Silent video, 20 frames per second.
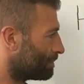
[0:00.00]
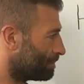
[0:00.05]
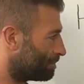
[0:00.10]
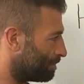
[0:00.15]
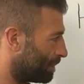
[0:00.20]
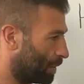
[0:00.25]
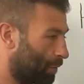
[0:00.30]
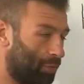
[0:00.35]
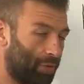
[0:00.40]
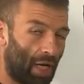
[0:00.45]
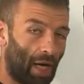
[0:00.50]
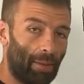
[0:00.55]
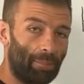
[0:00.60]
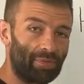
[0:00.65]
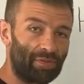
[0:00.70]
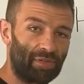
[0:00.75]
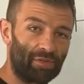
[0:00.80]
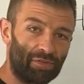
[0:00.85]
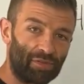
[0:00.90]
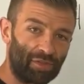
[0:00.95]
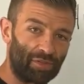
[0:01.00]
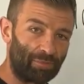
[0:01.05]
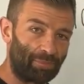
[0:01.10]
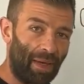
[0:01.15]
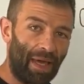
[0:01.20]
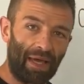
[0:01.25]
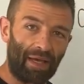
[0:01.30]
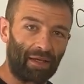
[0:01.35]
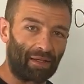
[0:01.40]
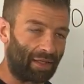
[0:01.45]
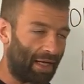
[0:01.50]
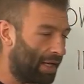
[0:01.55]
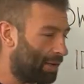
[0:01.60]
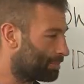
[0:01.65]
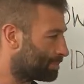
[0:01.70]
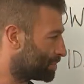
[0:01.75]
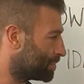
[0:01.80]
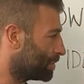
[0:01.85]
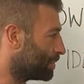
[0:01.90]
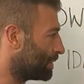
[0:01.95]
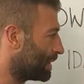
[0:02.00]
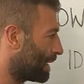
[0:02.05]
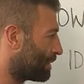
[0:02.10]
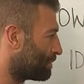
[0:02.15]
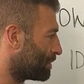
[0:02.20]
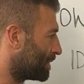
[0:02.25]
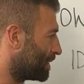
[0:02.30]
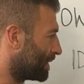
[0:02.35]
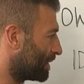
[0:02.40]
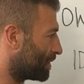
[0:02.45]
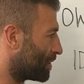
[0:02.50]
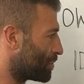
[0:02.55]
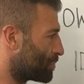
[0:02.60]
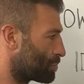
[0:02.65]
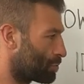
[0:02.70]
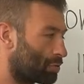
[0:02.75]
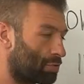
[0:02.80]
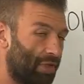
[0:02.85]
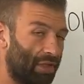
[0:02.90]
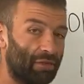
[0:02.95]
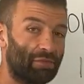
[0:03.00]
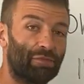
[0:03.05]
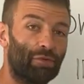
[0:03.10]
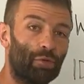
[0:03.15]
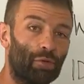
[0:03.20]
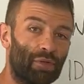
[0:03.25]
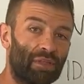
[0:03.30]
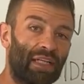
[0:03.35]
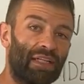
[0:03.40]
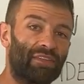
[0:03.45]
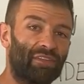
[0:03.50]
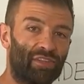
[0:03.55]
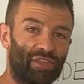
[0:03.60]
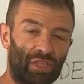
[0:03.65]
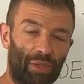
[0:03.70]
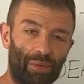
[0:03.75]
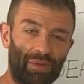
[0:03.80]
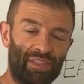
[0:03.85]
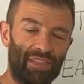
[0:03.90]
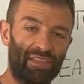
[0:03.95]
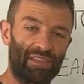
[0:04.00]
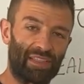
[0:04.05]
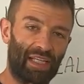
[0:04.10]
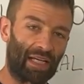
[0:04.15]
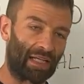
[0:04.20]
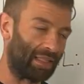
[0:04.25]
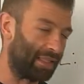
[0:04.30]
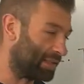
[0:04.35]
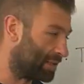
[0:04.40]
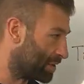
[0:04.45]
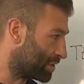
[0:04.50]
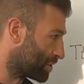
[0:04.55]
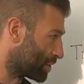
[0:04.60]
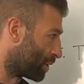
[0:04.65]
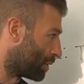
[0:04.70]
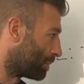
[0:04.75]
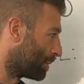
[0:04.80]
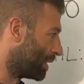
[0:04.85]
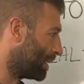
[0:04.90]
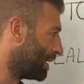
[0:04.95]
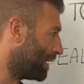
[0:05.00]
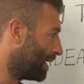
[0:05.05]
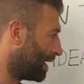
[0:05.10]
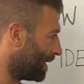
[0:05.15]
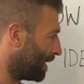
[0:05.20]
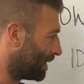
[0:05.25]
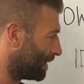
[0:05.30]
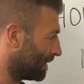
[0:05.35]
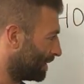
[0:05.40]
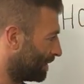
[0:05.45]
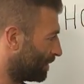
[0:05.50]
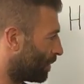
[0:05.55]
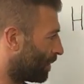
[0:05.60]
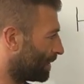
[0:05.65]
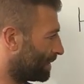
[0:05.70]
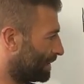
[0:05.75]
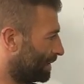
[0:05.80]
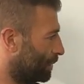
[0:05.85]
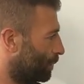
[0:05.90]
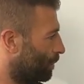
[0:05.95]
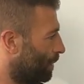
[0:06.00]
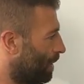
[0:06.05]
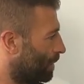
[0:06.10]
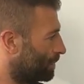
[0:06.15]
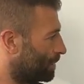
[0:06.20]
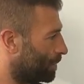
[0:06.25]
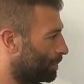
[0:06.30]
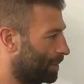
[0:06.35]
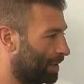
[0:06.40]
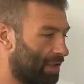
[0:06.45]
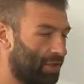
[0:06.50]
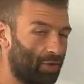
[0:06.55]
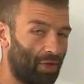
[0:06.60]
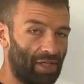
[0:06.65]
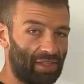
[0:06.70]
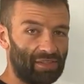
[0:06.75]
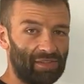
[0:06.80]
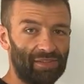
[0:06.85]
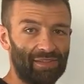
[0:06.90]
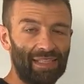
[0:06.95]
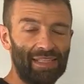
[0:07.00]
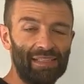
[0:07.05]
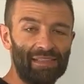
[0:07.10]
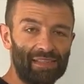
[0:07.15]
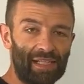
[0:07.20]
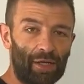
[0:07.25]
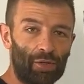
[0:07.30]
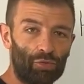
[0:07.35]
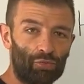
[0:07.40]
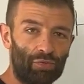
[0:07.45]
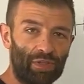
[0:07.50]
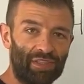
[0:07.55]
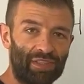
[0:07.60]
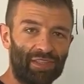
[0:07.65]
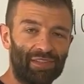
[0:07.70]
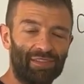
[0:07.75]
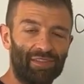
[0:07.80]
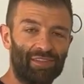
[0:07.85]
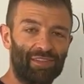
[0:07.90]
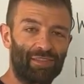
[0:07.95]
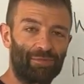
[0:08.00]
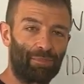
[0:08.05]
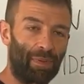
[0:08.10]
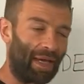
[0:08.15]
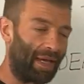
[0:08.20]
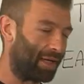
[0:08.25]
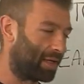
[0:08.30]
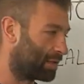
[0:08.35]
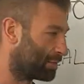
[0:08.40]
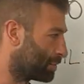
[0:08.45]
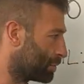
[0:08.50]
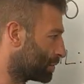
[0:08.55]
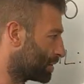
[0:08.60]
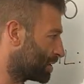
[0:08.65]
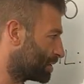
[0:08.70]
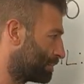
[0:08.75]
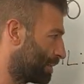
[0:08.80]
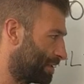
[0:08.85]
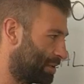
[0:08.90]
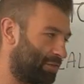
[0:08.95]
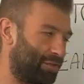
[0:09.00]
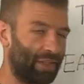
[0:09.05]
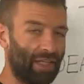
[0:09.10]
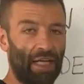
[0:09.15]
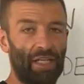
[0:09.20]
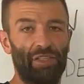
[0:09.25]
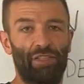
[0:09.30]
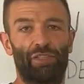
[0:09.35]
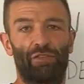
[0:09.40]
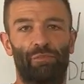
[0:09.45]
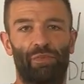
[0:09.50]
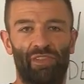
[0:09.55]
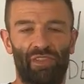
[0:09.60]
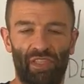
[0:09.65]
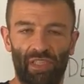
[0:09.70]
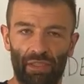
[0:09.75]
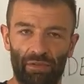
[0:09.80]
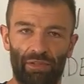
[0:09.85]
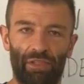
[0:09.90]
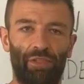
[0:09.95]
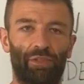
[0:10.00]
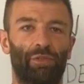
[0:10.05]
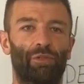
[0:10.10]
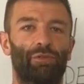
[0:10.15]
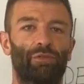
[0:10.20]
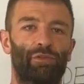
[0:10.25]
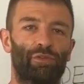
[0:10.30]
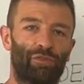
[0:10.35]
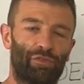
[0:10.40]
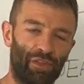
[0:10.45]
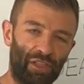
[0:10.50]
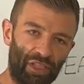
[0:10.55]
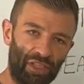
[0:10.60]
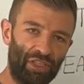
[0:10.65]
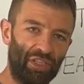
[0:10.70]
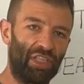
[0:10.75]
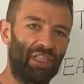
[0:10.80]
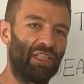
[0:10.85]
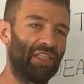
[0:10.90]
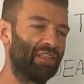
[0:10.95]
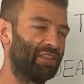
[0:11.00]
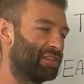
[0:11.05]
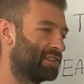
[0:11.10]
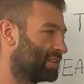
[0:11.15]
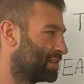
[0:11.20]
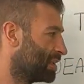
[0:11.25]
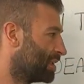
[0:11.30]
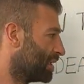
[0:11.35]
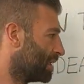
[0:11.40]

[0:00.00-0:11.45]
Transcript: build-ups of spec and absolutely everything in a drawing for that to show us exactly the job. And in an ideal world, there'd be a nice detailed written spec of all the specification of materials, finishes,